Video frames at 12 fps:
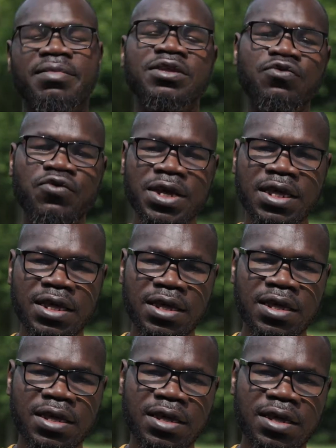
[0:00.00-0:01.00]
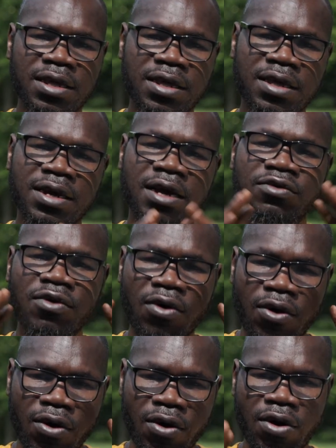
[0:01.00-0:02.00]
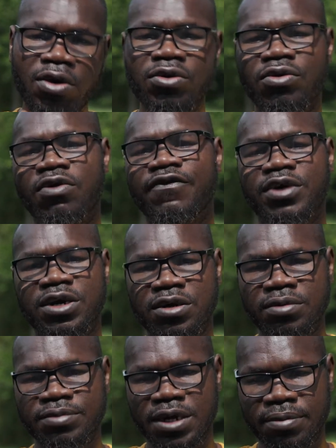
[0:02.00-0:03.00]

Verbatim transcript: but we can all overcome